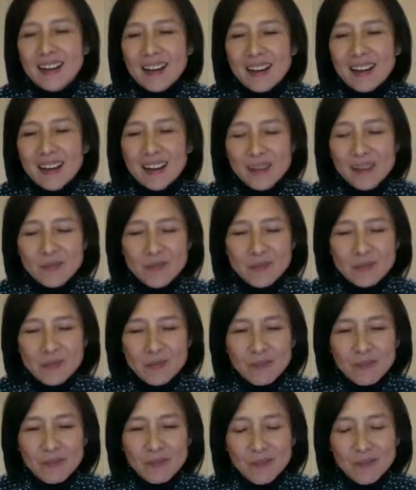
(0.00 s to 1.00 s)

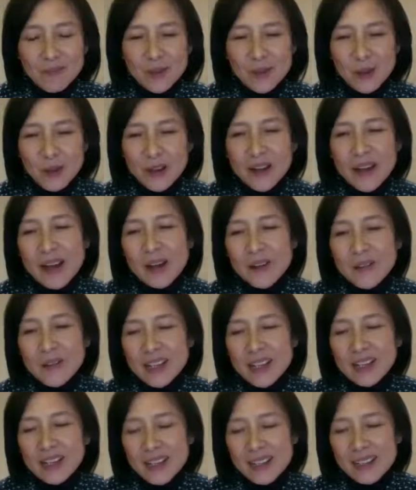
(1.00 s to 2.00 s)
Your
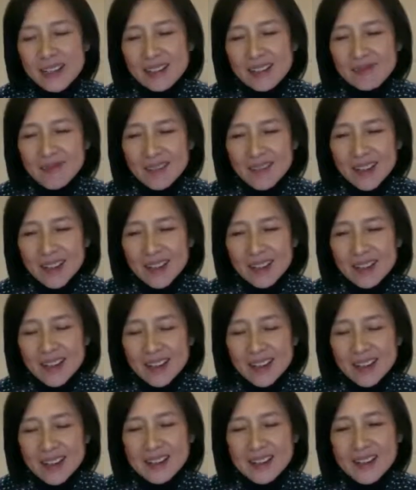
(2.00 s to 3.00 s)
area
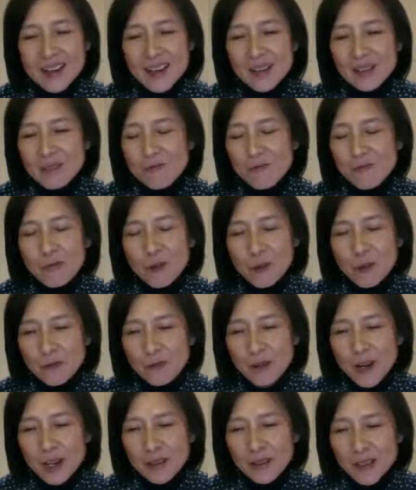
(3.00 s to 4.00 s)
is on the
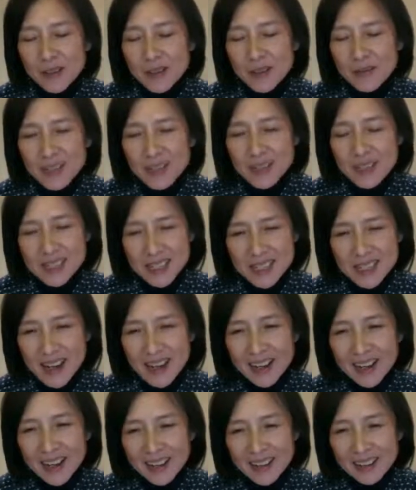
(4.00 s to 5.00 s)
forefront of
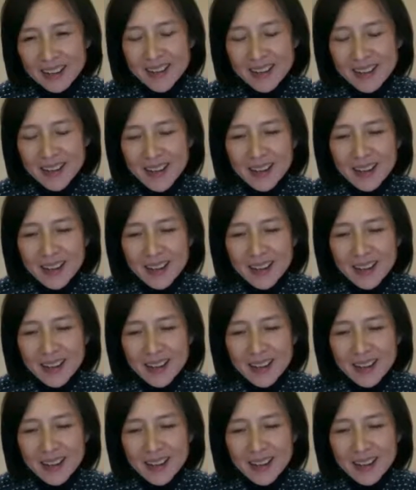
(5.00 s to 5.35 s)
design.